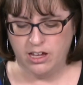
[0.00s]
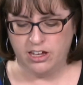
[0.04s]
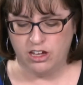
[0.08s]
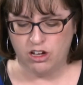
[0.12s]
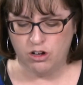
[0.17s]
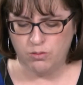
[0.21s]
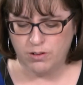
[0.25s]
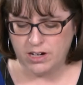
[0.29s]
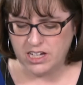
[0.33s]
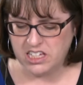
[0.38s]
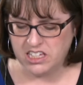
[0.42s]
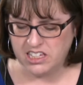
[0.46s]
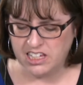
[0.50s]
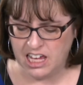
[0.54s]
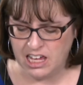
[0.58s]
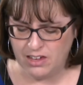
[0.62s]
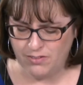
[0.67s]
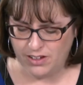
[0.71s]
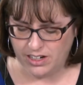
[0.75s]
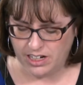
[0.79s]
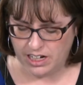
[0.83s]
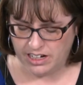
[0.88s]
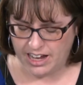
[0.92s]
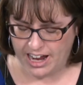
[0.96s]
You
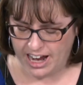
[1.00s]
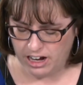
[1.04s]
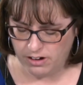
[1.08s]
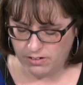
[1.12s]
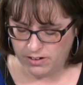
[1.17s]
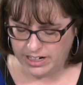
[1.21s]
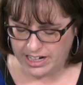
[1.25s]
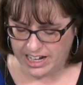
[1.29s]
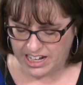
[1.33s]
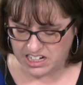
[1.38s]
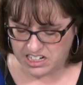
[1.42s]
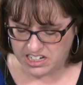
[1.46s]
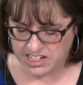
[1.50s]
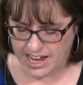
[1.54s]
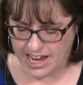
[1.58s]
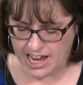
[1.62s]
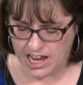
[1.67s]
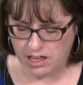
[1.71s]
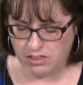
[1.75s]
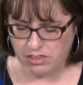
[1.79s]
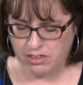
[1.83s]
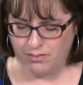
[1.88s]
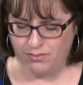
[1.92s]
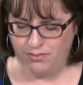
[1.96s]
receive and inherit and
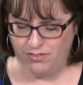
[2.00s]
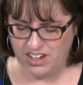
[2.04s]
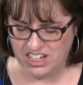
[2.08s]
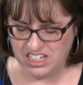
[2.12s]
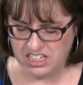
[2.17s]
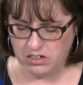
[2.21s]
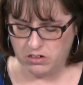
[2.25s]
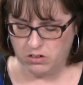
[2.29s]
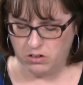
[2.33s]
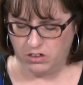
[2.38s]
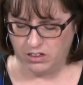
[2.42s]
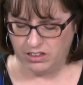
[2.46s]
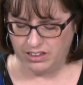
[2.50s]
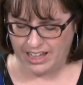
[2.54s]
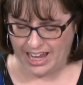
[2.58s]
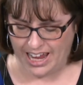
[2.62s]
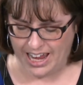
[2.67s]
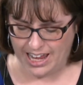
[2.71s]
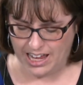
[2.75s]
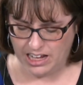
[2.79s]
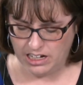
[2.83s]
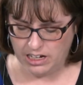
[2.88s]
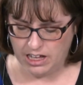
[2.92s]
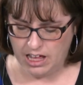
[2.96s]
take the physical
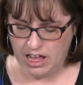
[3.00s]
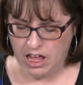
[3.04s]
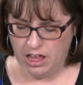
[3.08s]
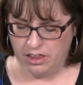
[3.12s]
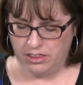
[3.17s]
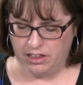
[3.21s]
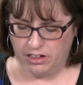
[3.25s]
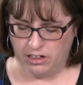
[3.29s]
land